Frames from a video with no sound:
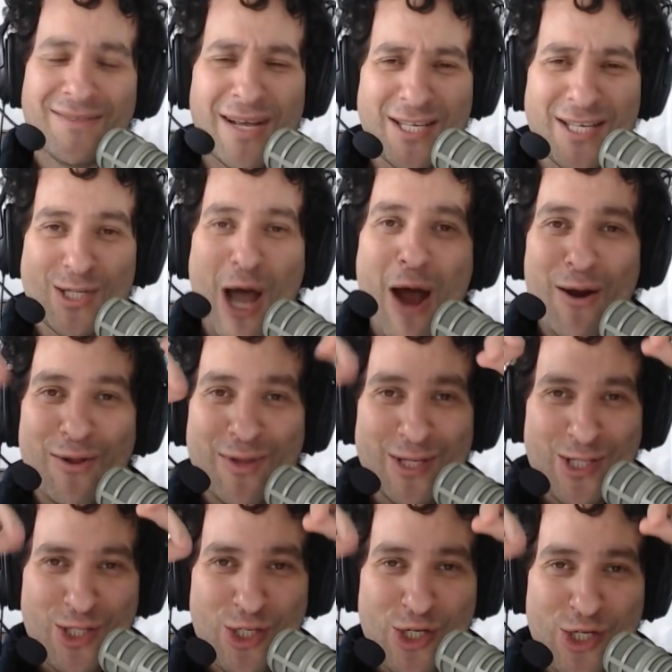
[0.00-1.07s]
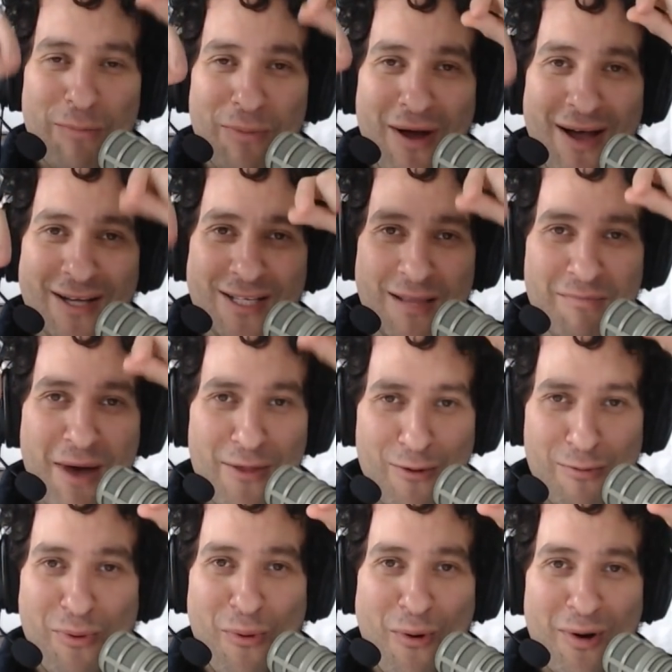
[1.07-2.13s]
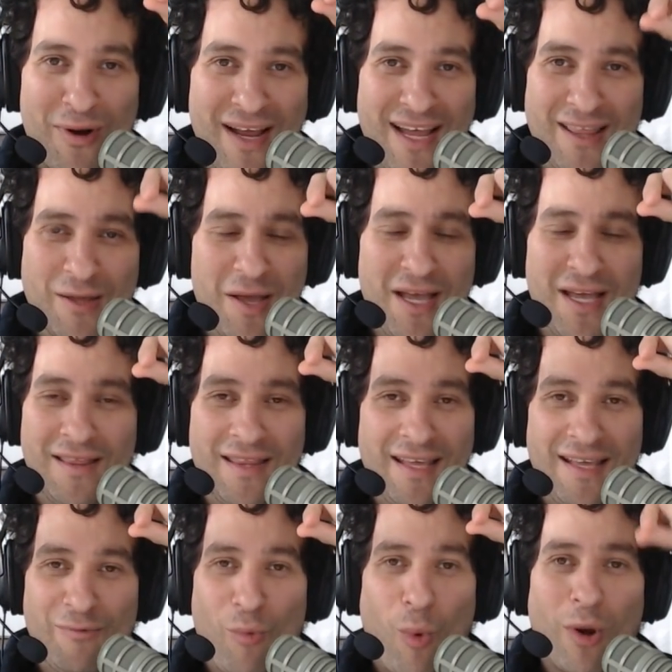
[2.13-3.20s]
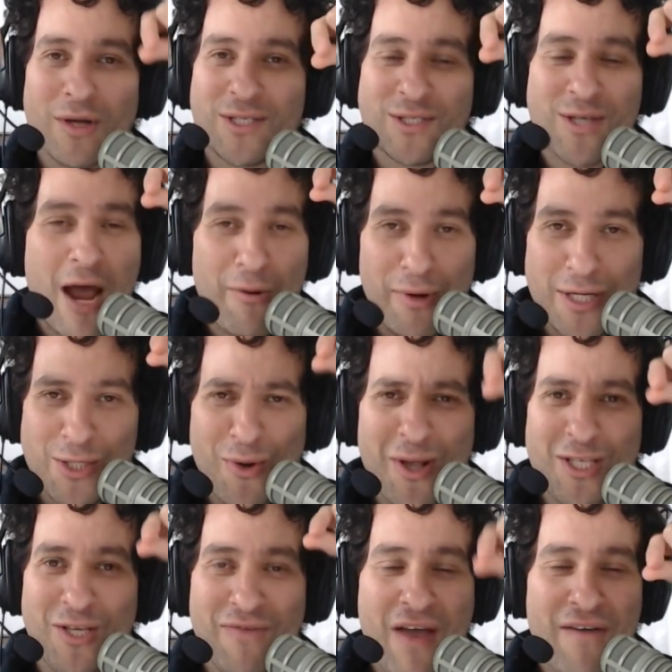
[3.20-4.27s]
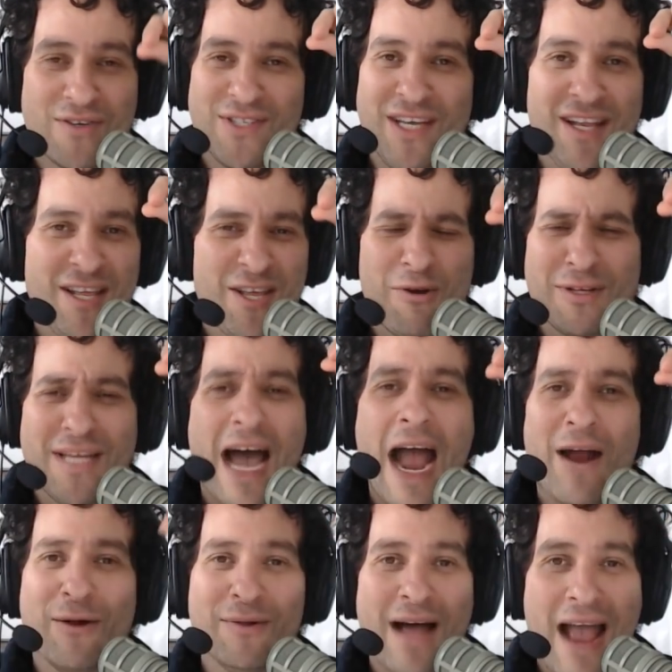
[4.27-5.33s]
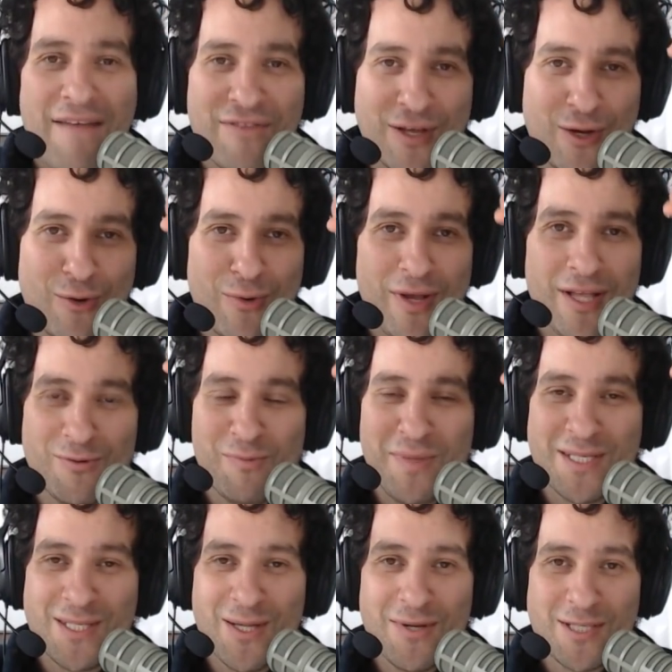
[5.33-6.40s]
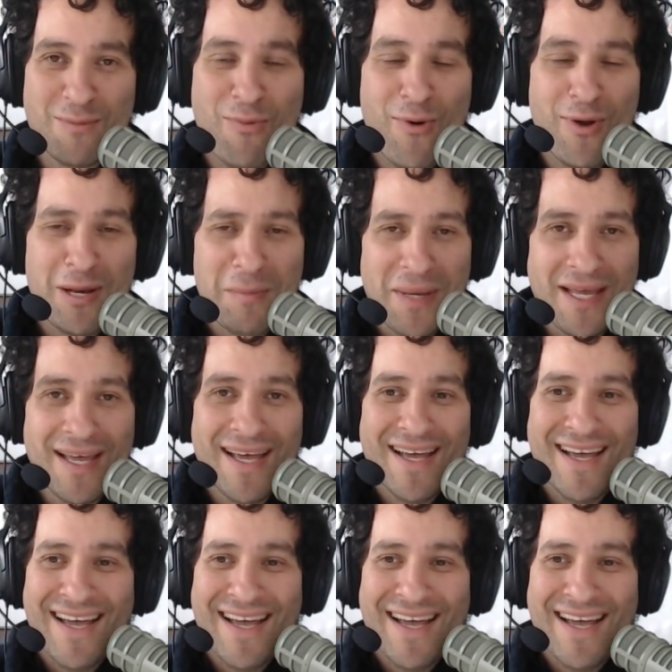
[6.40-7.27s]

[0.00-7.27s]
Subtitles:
So I soldered this chip onto the motherboard in the worst soldering joints you've ever seen in your entire life. The Koreans would be so disappointed in me.